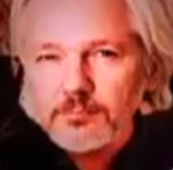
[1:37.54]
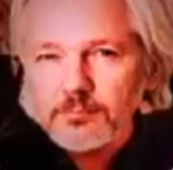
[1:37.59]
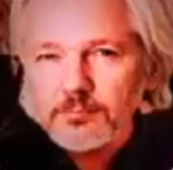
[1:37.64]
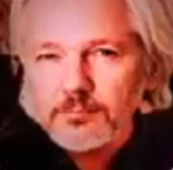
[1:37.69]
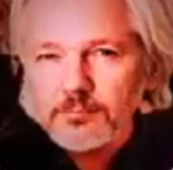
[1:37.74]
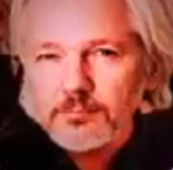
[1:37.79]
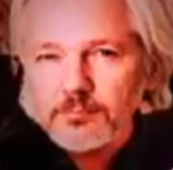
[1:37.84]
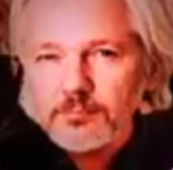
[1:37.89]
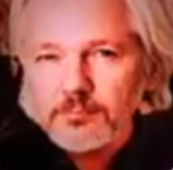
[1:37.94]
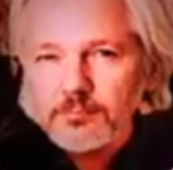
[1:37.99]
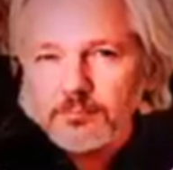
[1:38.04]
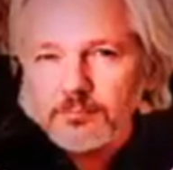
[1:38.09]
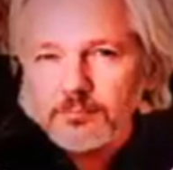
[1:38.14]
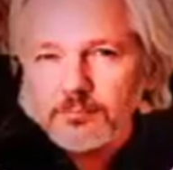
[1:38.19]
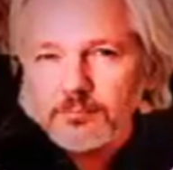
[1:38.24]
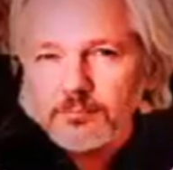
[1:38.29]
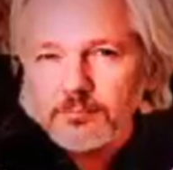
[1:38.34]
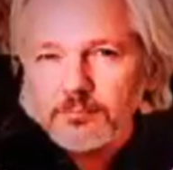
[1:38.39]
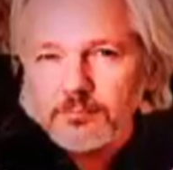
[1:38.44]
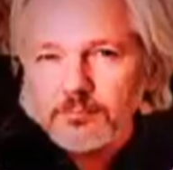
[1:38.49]

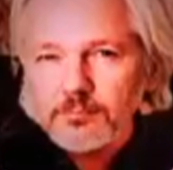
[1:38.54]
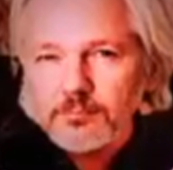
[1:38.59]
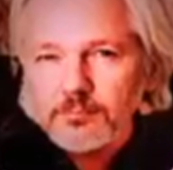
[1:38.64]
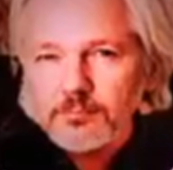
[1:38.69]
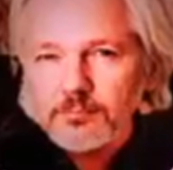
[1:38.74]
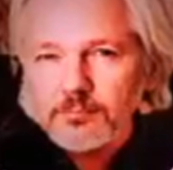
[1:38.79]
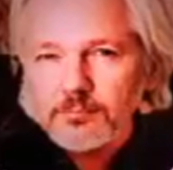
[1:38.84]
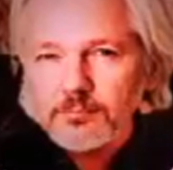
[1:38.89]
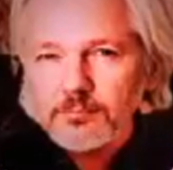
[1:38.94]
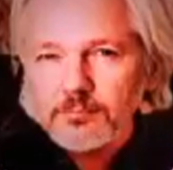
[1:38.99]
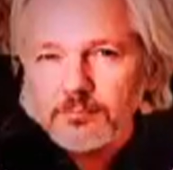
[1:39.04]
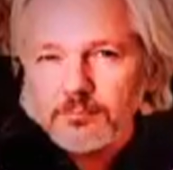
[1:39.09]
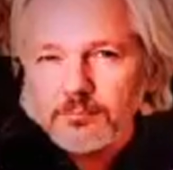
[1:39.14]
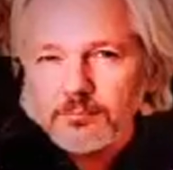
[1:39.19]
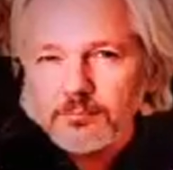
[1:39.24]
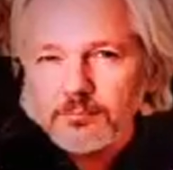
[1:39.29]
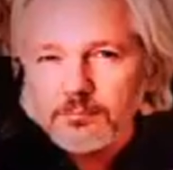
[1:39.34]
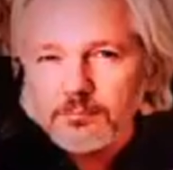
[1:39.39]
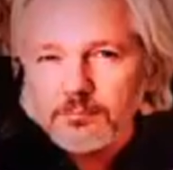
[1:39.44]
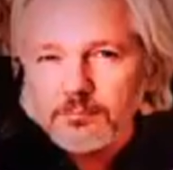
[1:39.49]

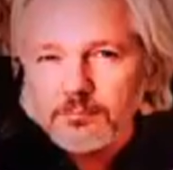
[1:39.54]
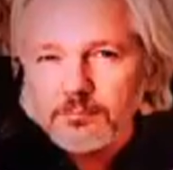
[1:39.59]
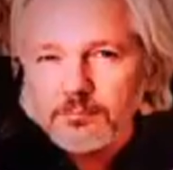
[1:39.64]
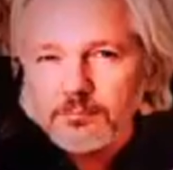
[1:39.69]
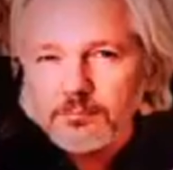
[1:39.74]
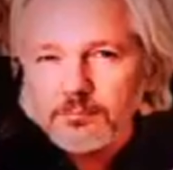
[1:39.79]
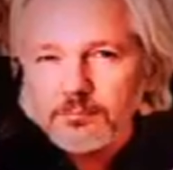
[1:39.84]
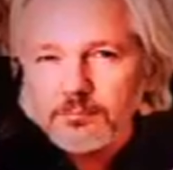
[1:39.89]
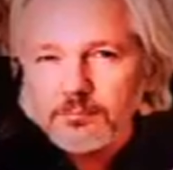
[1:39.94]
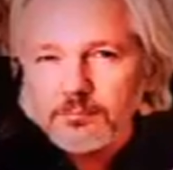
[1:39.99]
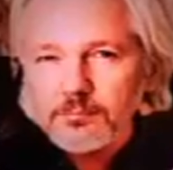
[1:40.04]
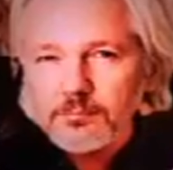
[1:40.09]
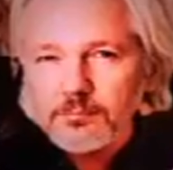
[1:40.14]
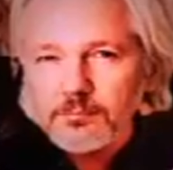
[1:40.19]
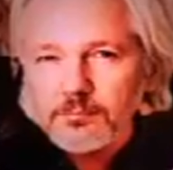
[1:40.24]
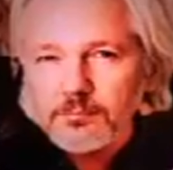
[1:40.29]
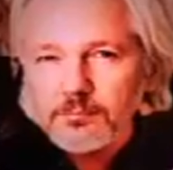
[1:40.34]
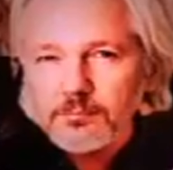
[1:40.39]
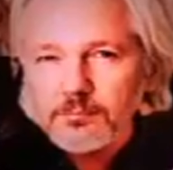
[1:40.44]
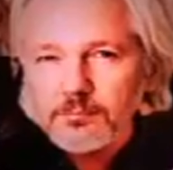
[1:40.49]

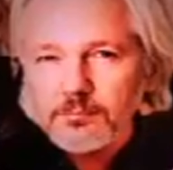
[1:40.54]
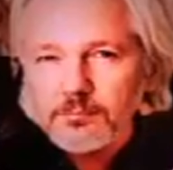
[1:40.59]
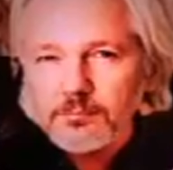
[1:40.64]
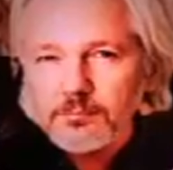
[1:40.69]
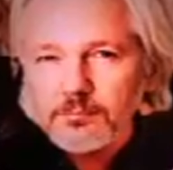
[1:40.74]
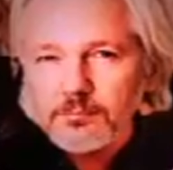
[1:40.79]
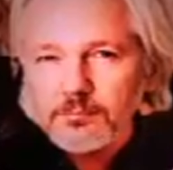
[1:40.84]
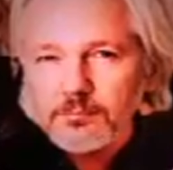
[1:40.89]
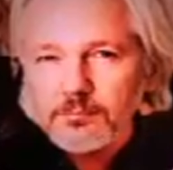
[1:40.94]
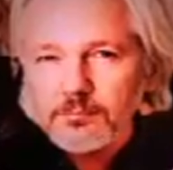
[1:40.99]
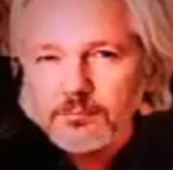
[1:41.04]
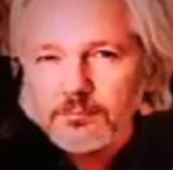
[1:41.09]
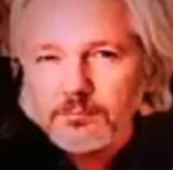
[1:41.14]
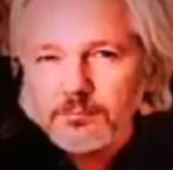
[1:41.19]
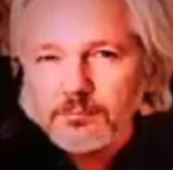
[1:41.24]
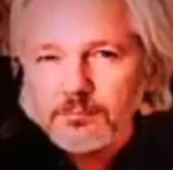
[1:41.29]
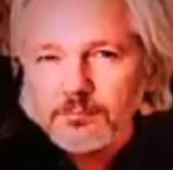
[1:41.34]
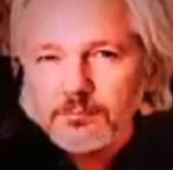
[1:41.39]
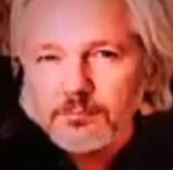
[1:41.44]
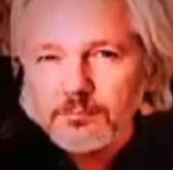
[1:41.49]

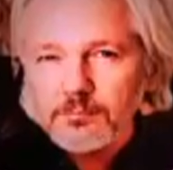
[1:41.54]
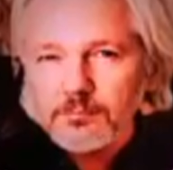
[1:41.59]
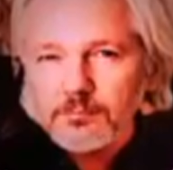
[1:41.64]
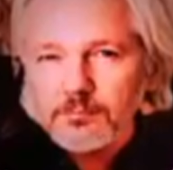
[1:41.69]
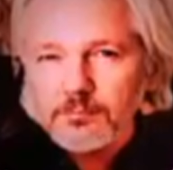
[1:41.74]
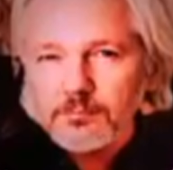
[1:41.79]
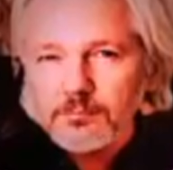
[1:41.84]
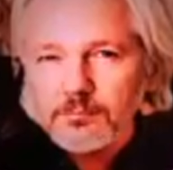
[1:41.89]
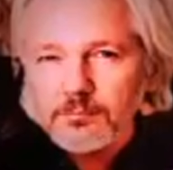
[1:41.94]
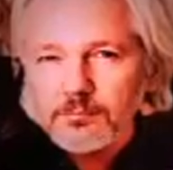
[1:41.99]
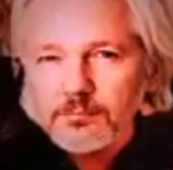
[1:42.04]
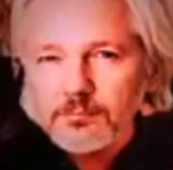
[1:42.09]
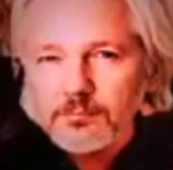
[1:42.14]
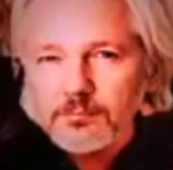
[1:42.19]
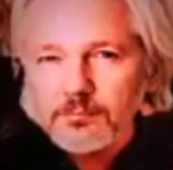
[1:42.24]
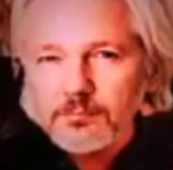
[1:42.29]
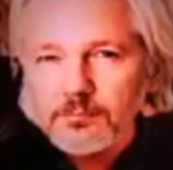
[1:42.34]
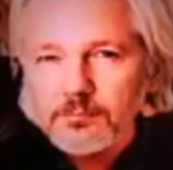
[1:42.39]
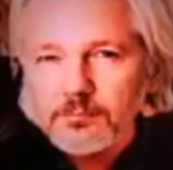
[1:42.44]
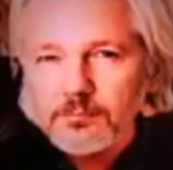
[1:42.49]

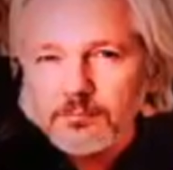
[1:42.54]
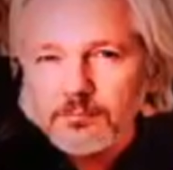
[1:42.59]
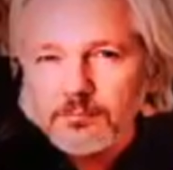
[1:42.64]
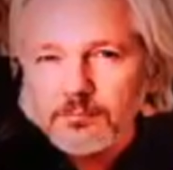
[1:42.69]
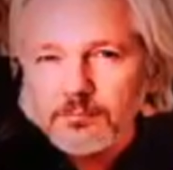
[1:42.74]
This person isn't speaking.